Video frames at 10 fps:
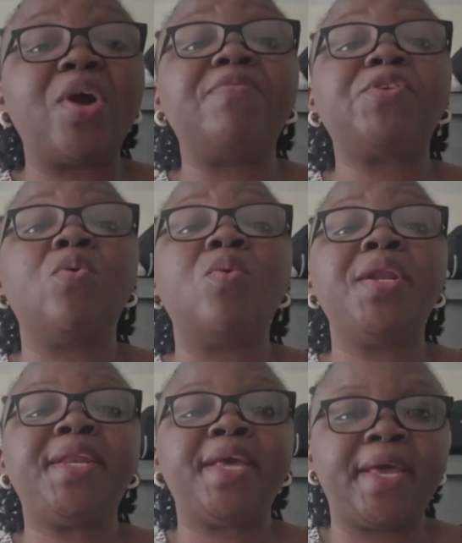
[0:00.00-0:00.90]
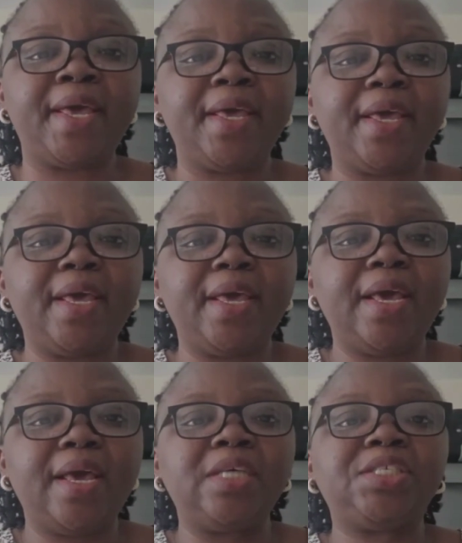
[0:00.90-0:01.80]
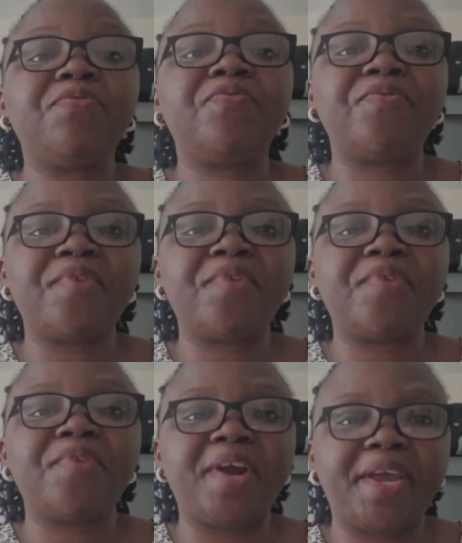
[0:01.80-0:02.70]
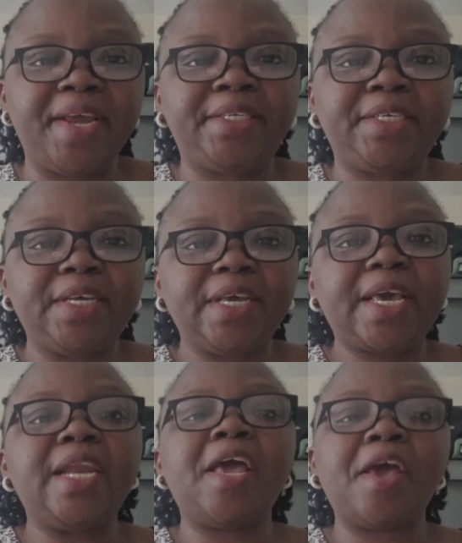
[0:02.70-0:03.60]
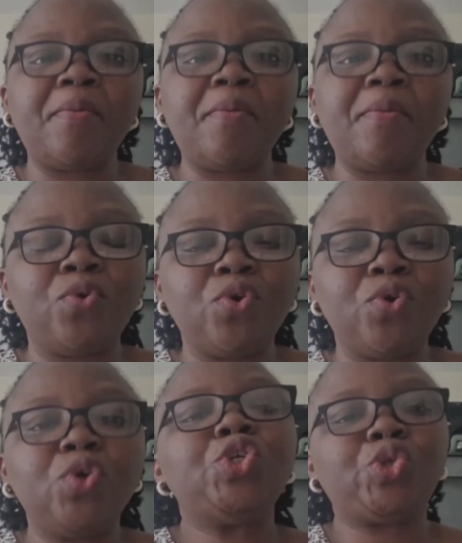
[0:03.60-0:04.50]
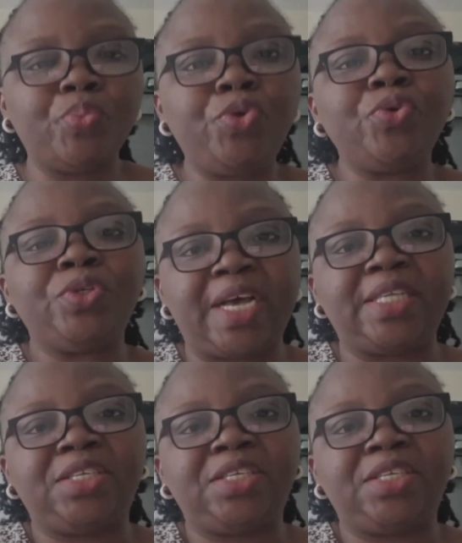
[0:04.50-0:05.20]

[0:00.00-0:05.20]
If you have someone there as a friend, can help you to do